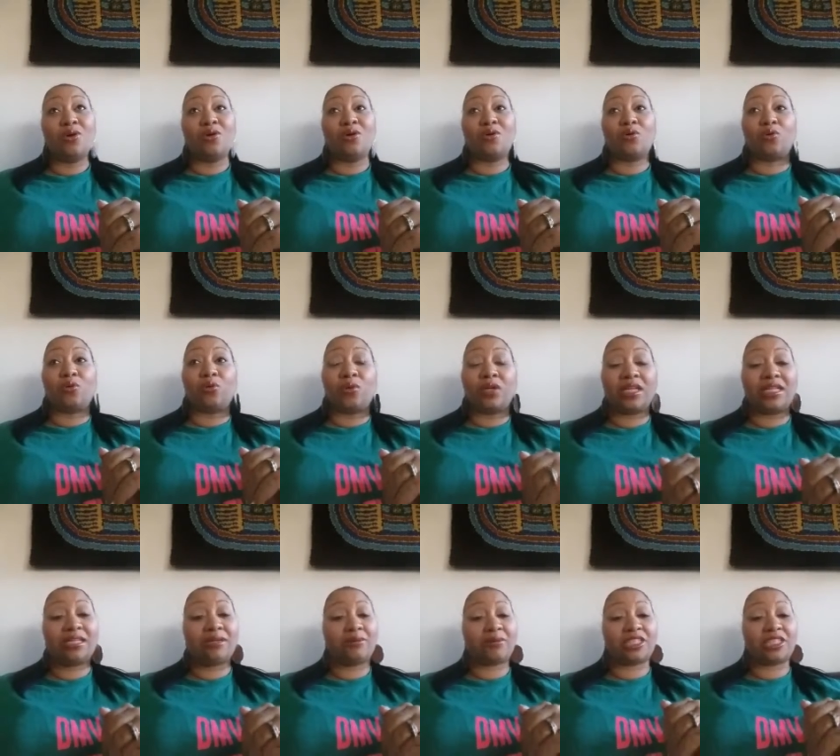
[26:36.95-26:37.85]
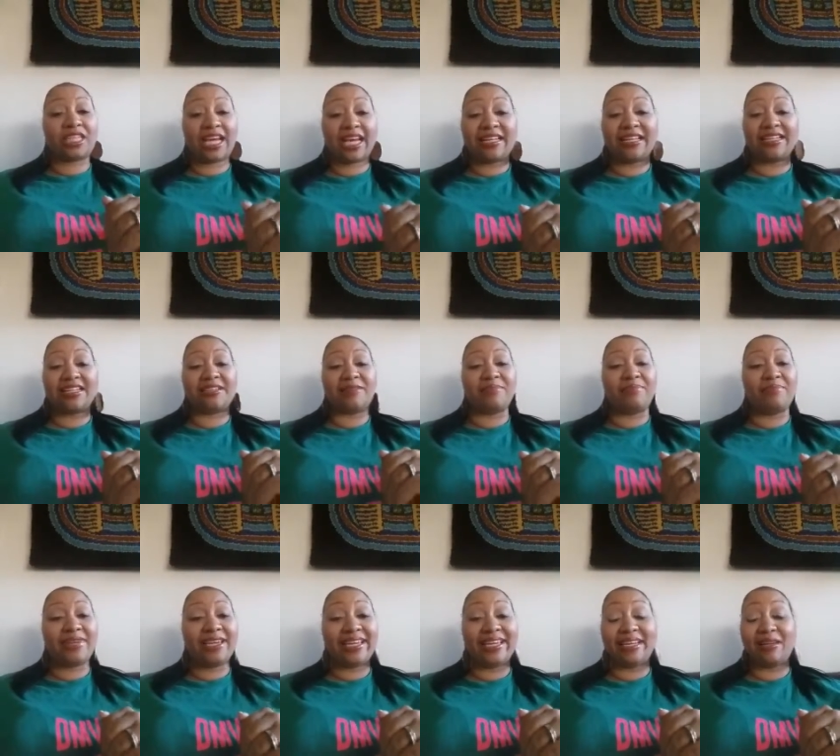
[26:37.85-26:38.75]
really were challenging
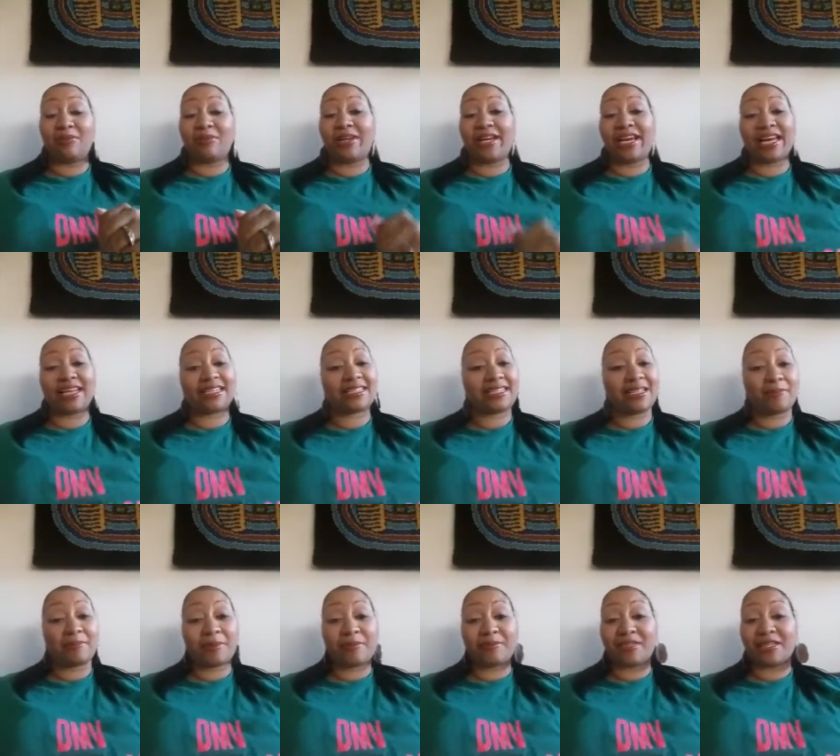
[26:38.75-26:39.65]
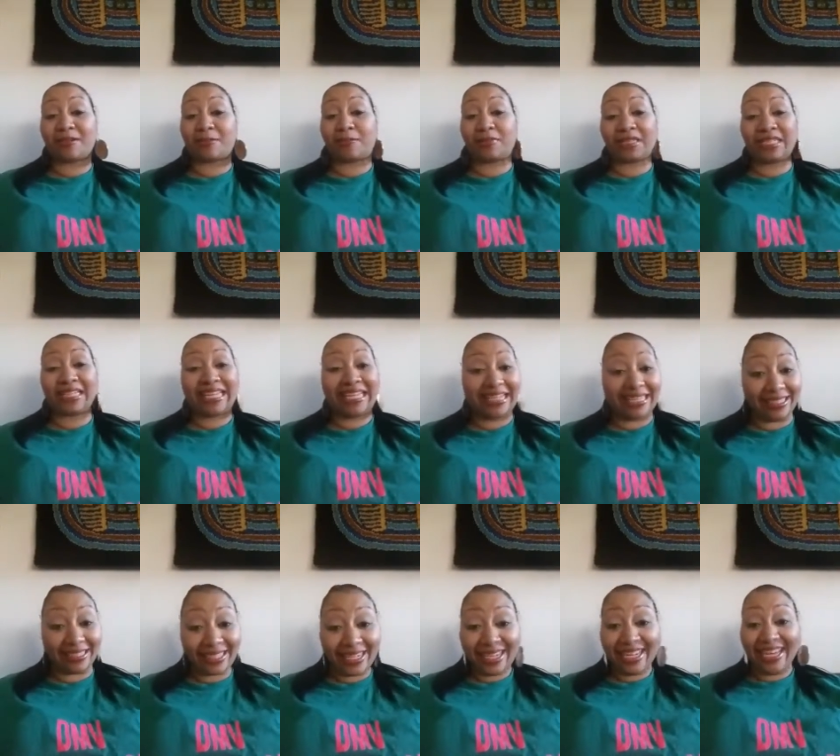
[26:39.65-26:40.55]
men that we got to step up to the plate
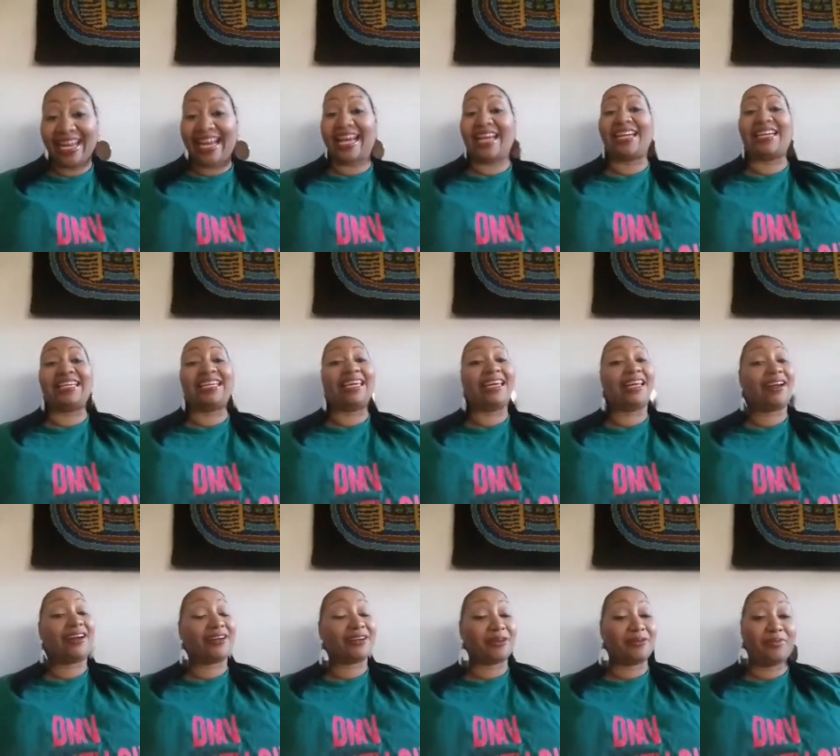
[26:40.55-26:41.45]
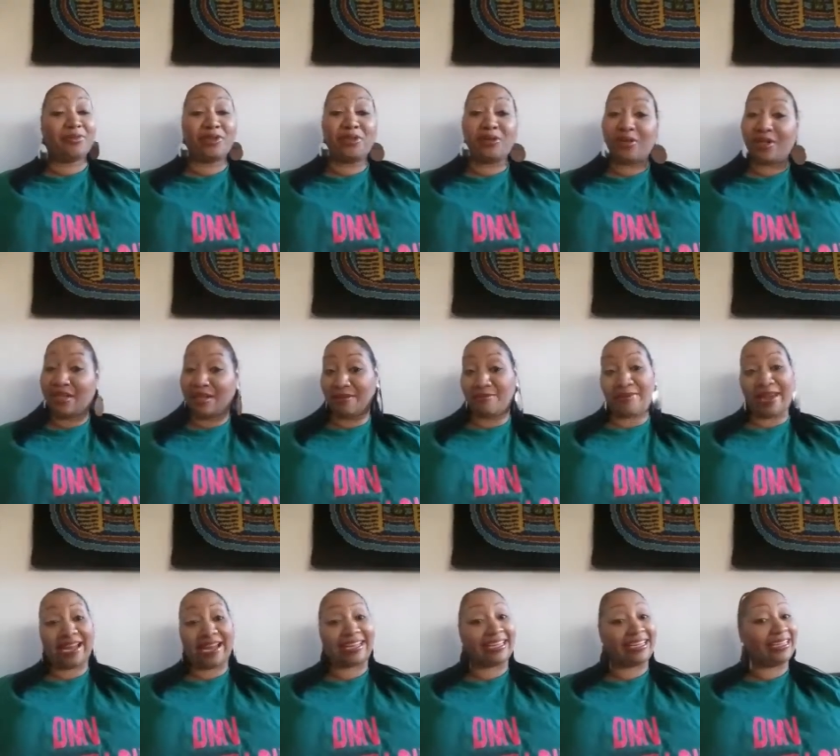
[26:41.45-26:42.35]
and get our community
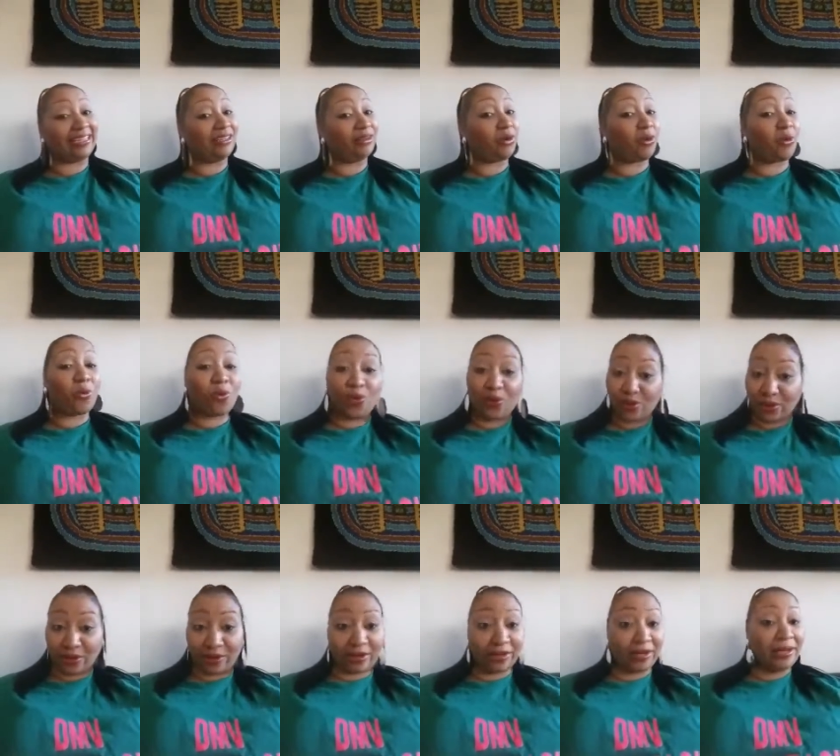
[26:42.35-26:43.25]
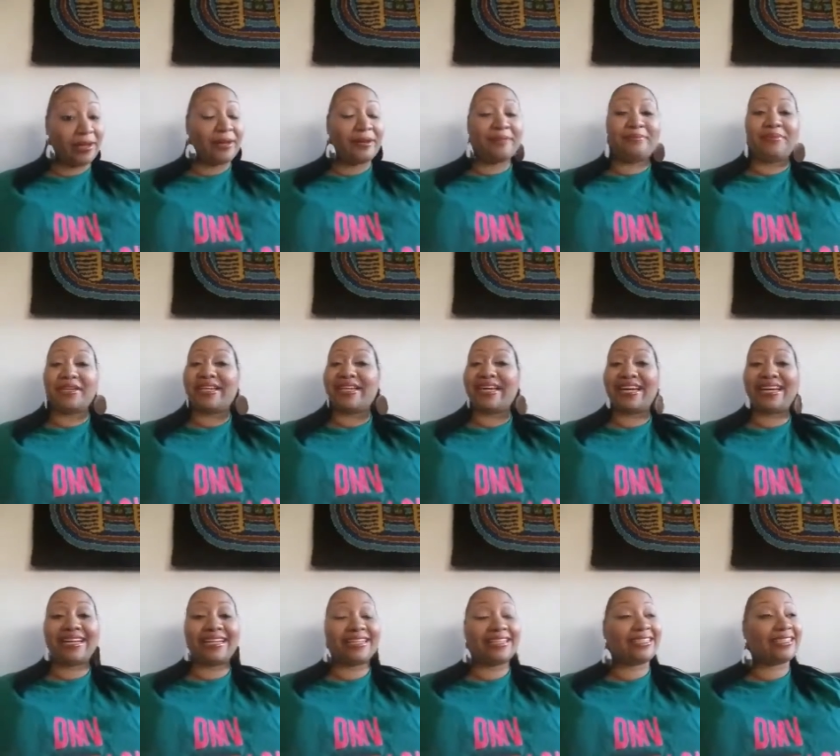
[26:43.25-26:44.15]
back in order
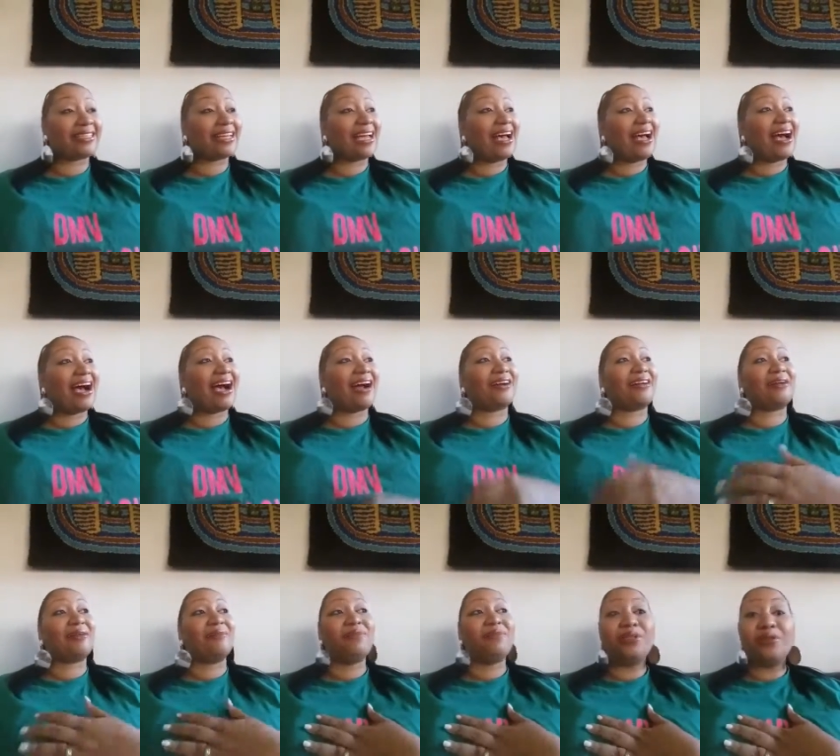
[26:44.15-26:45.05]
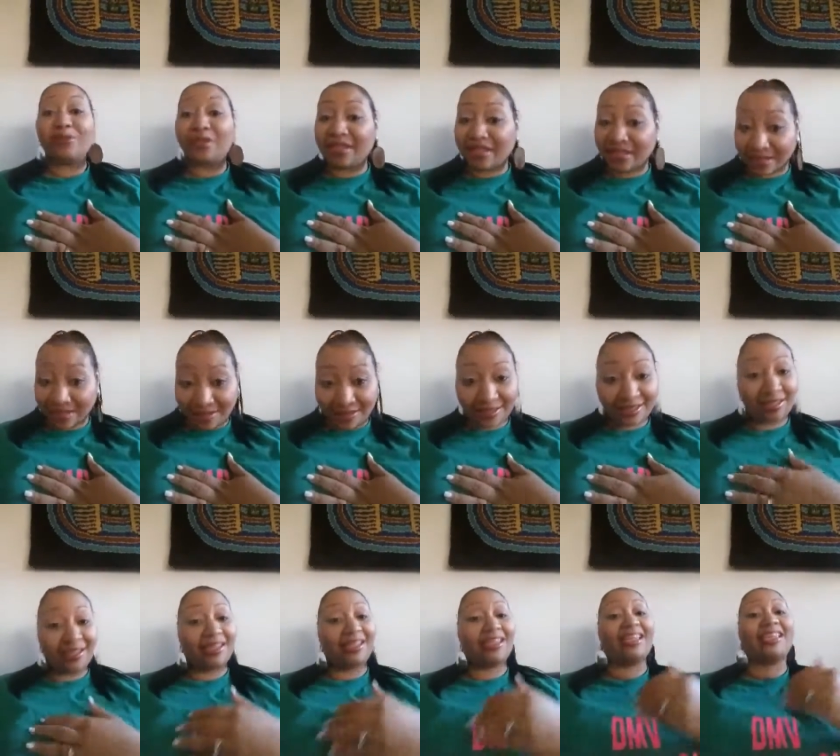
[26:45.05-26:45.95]
because our community
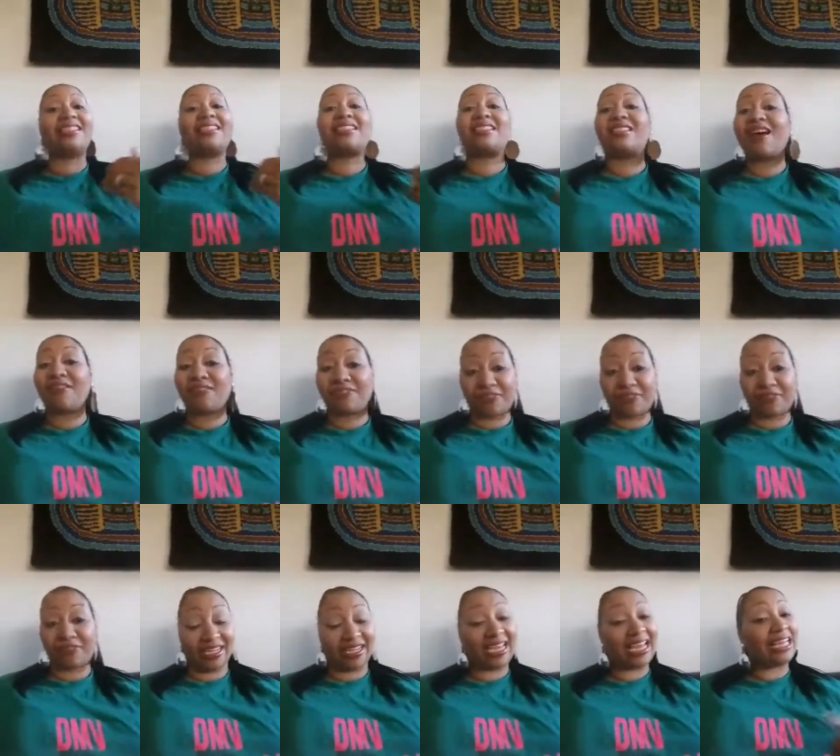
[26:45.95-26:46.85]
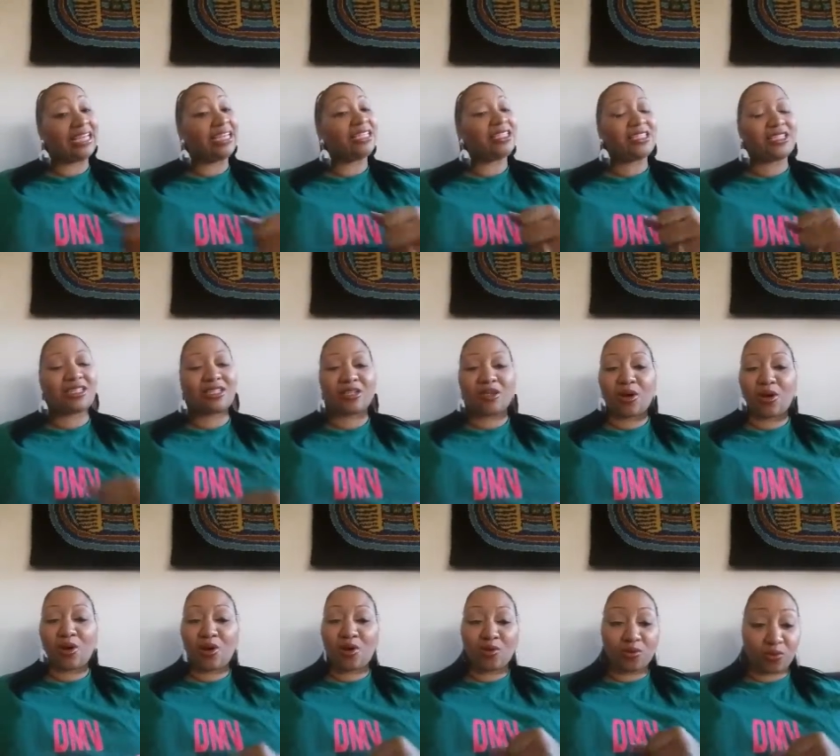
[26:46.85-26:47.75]
is suffering and it's
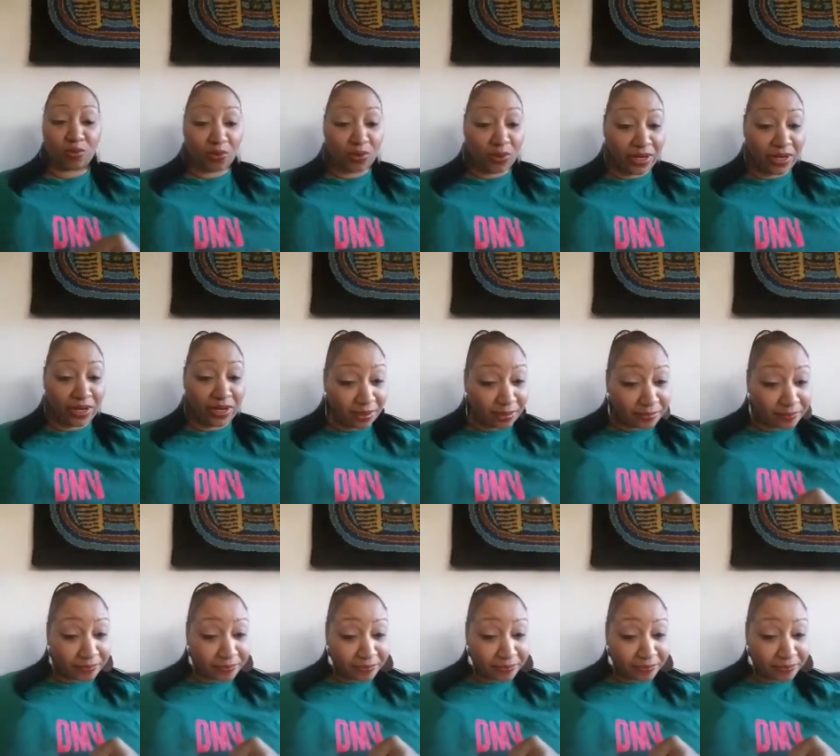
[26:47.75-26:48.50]
so real.